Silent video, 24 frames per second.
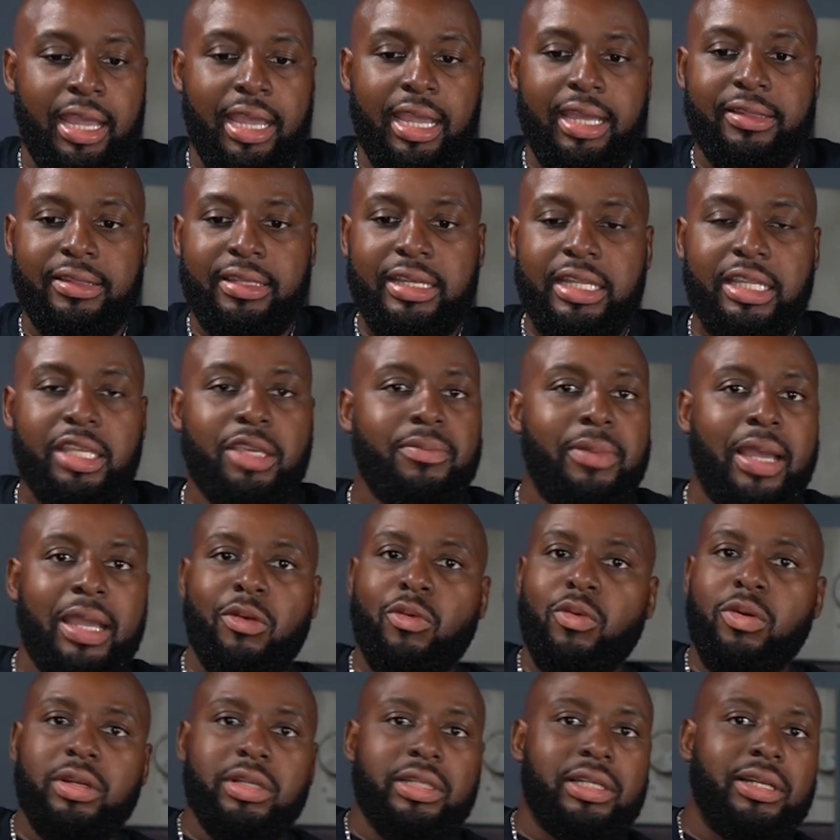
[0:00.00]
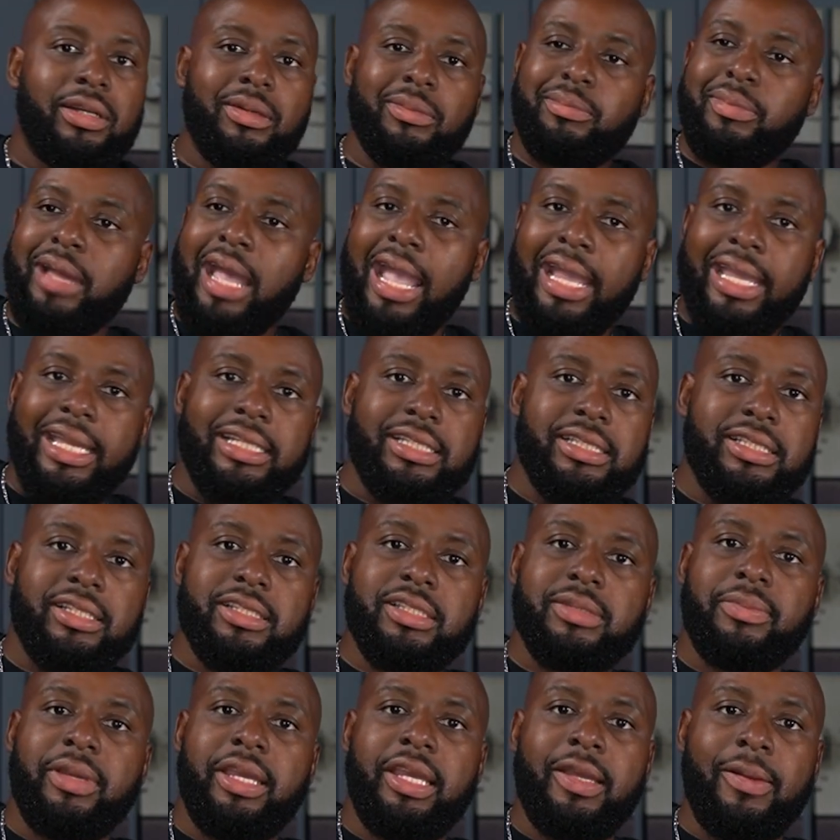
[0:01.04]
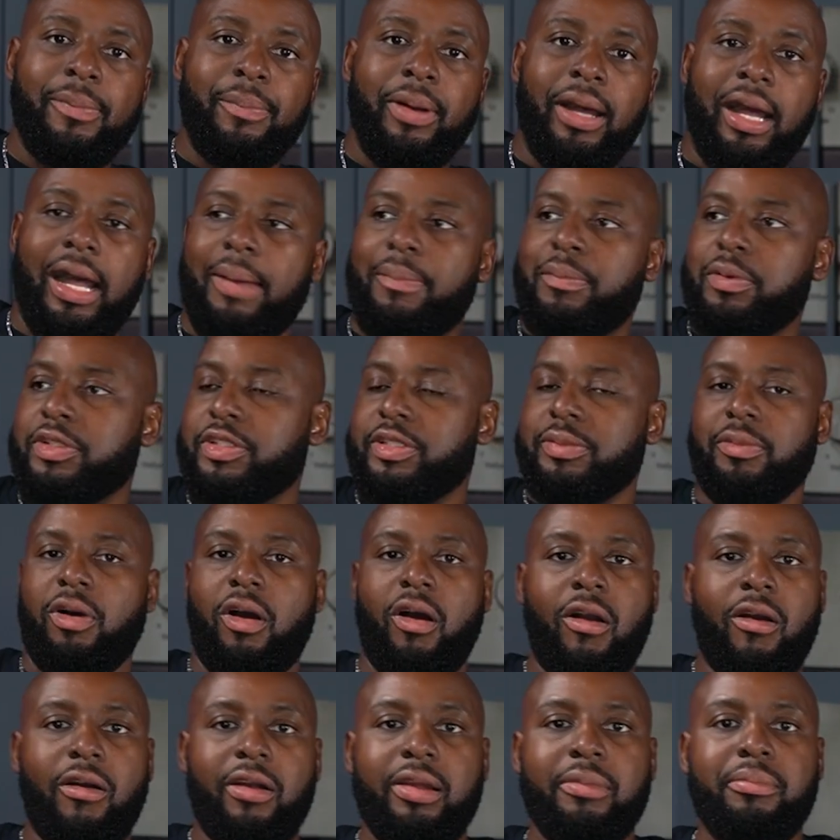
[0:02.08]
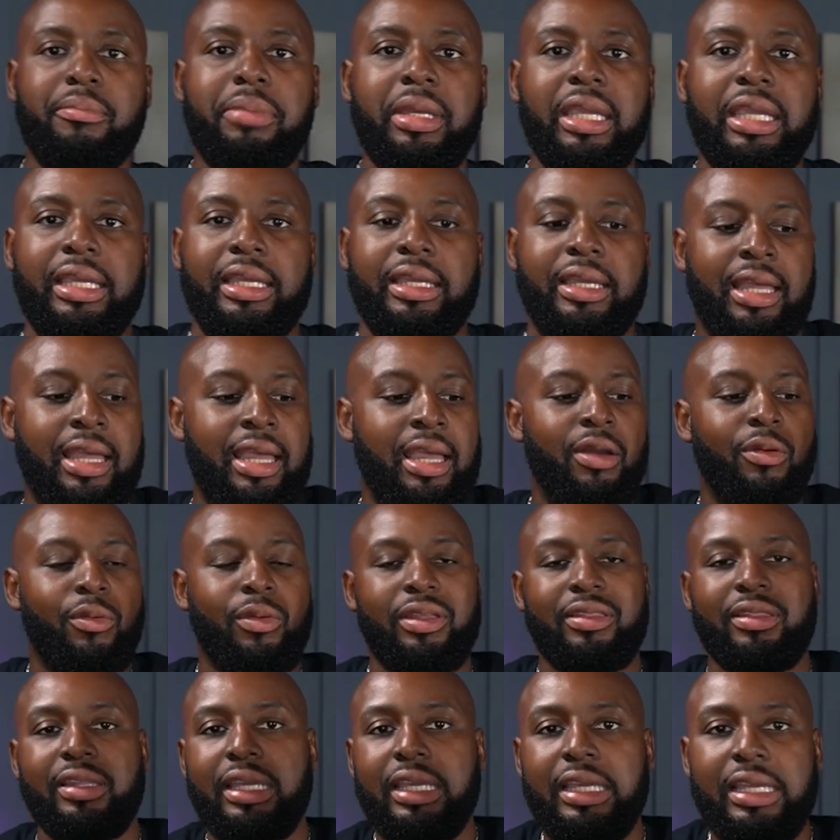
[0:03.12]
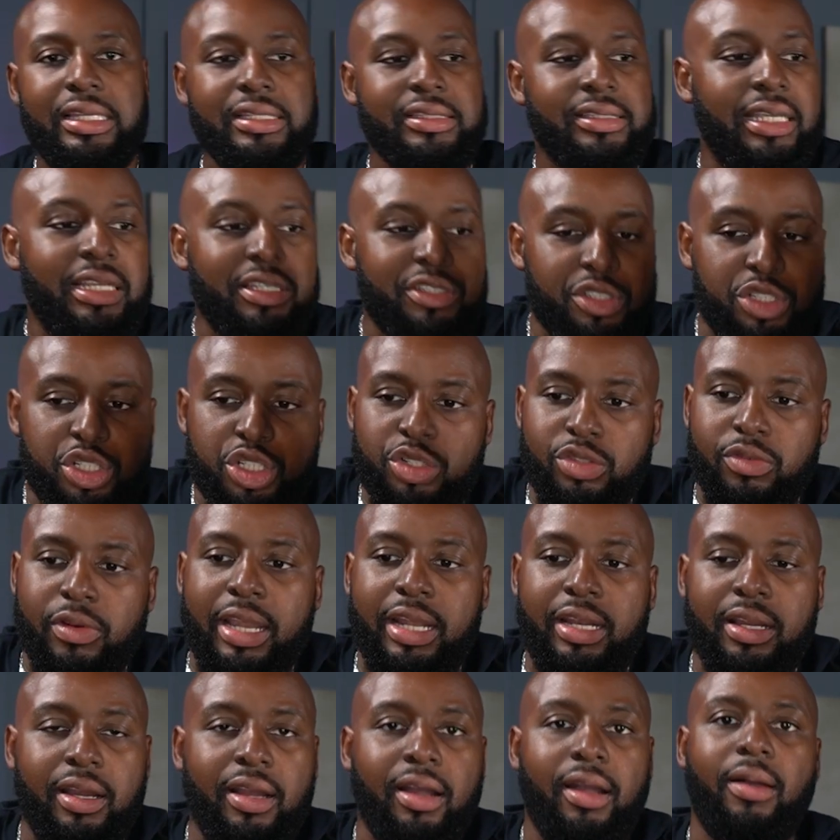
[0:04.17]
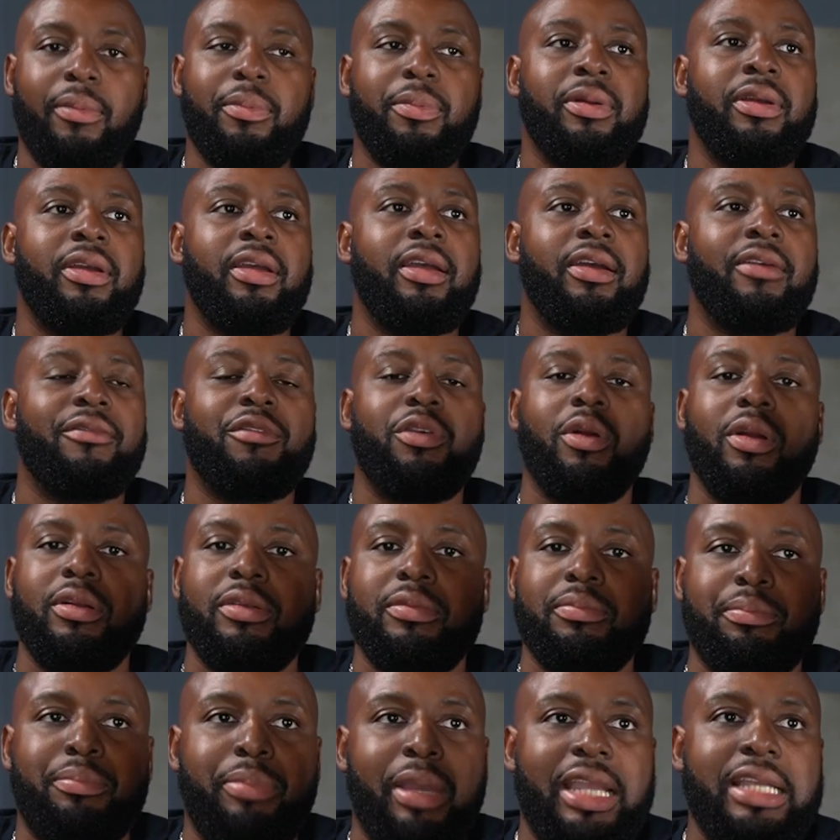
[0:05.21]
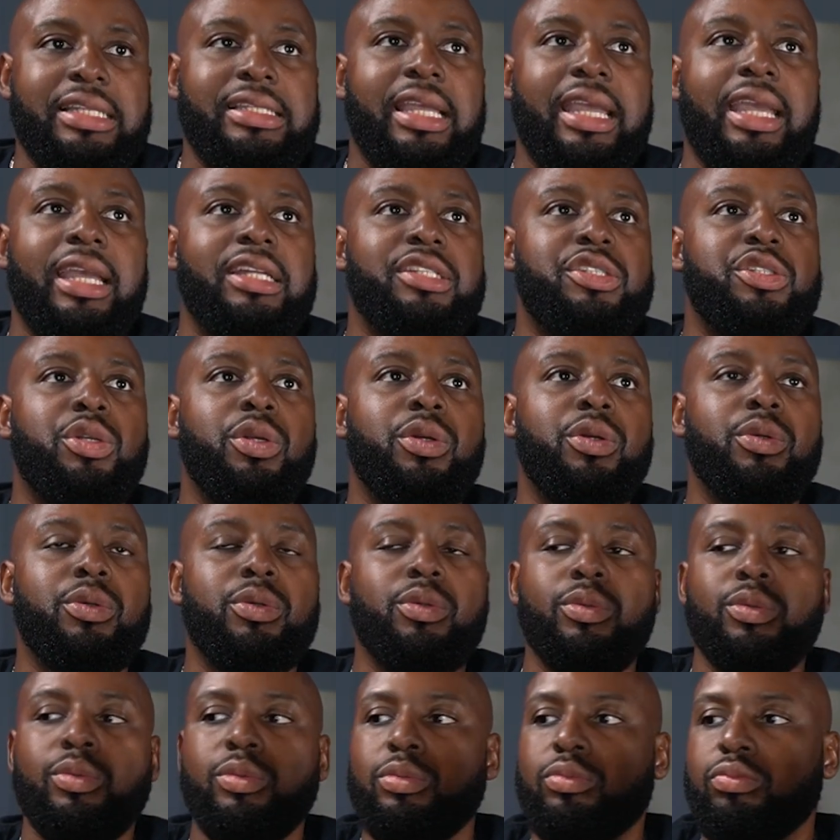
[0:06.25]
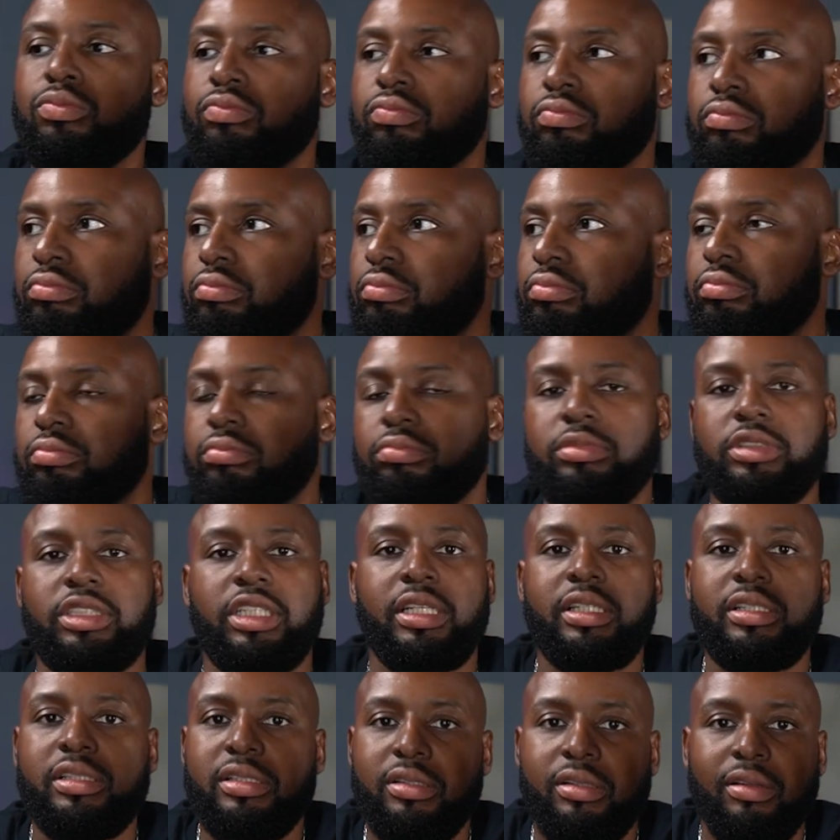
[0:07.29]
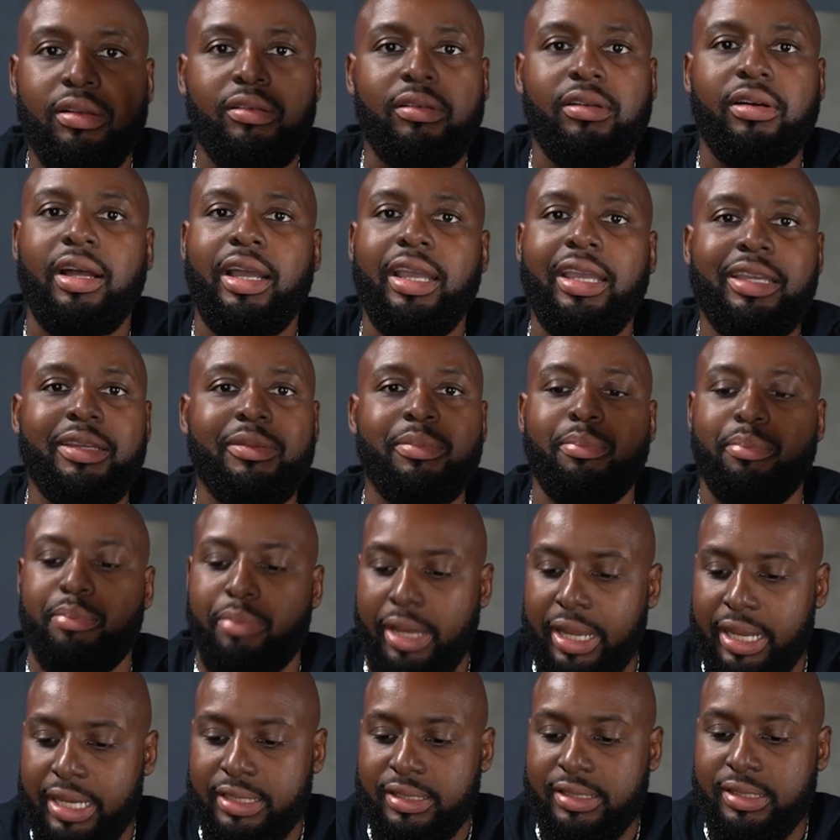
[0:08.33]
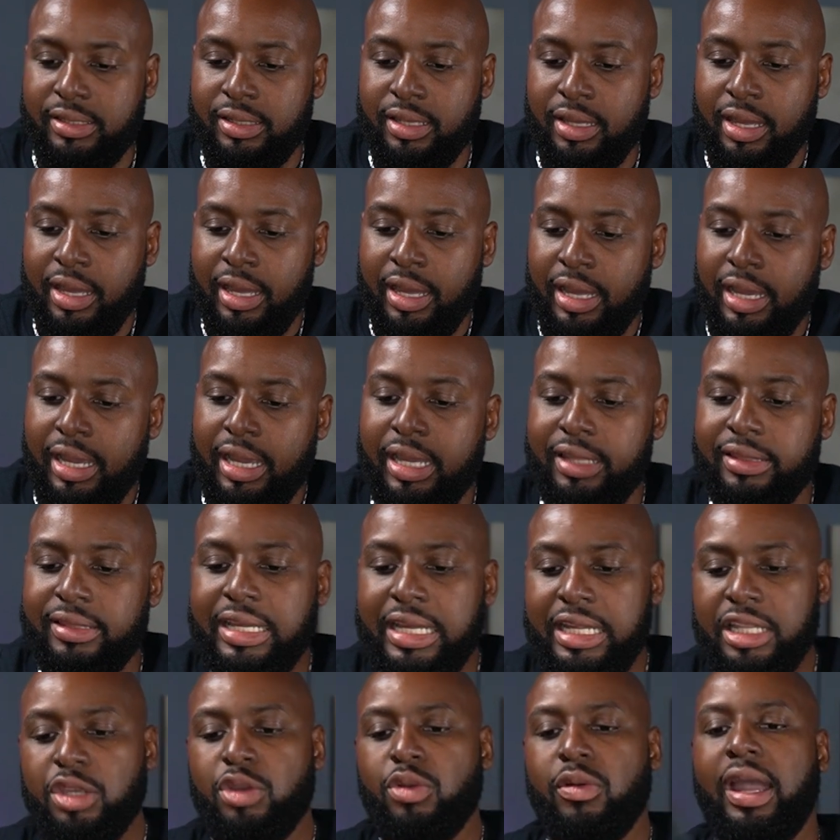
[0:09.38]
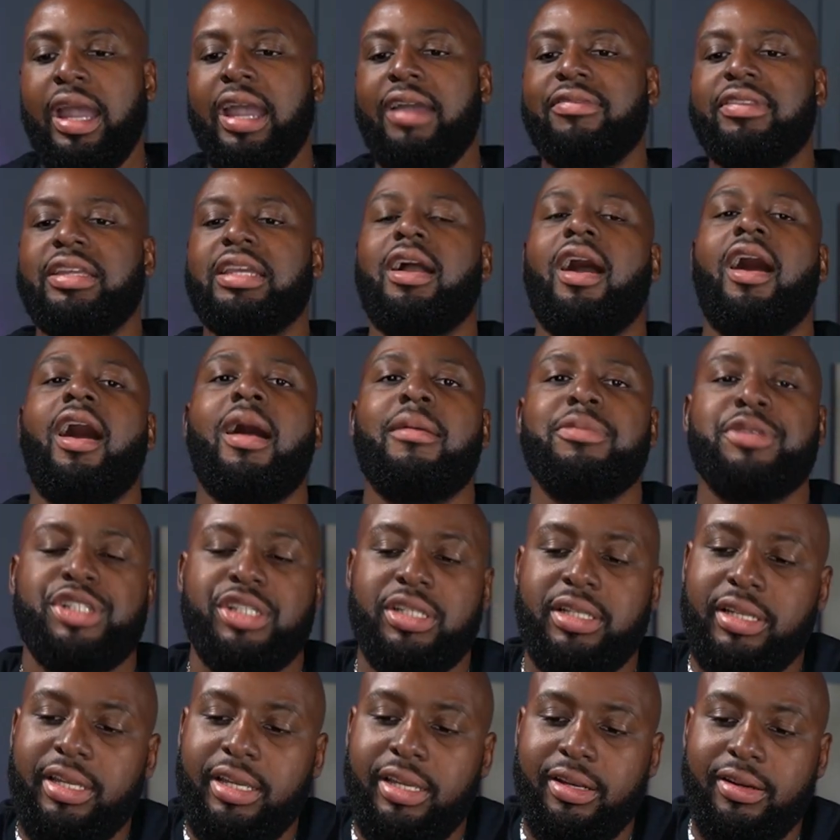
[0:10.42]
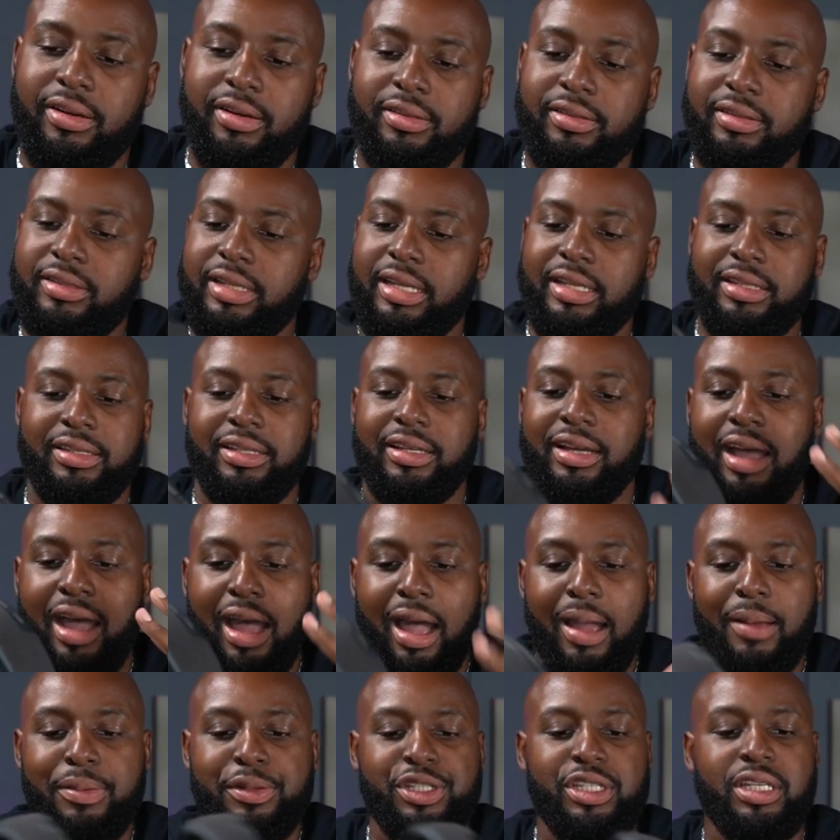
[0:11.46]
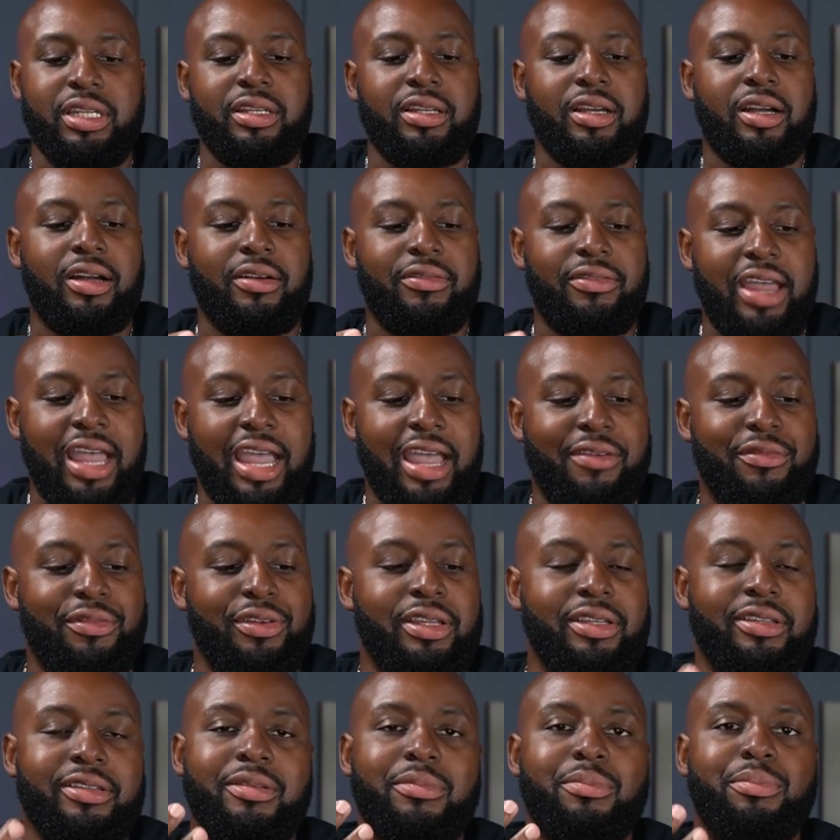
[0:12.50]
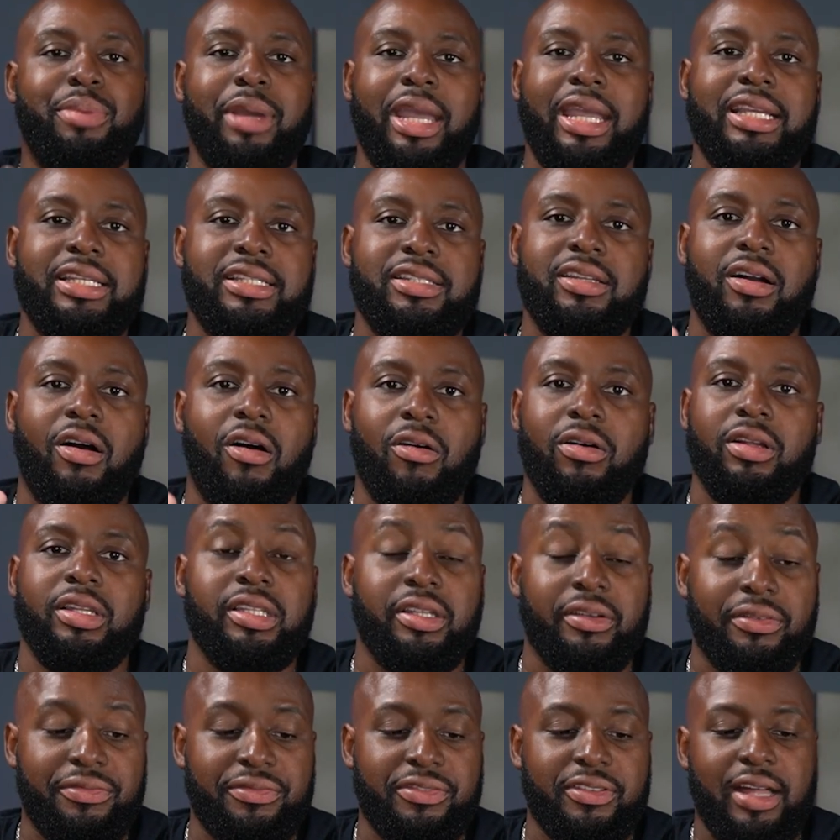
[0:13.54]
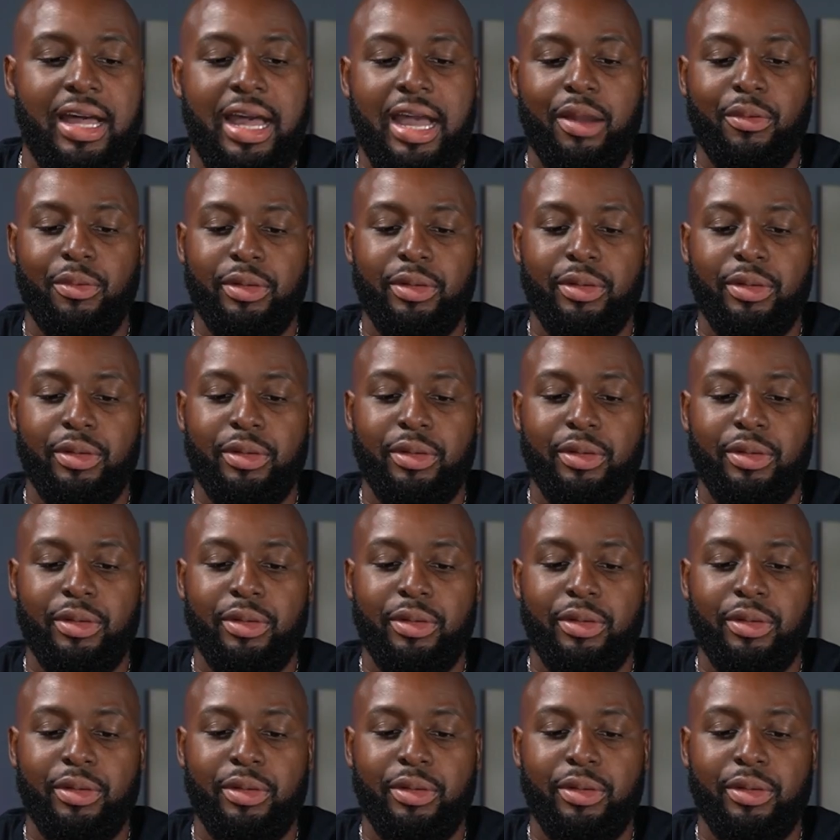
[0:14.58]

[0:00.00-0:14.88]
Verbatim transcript: And then you might want to come back into some hip hop or some R&B. With these, these are straight up for bass heads who just like bass. And then you have the option here, the, the option of having bass on the fly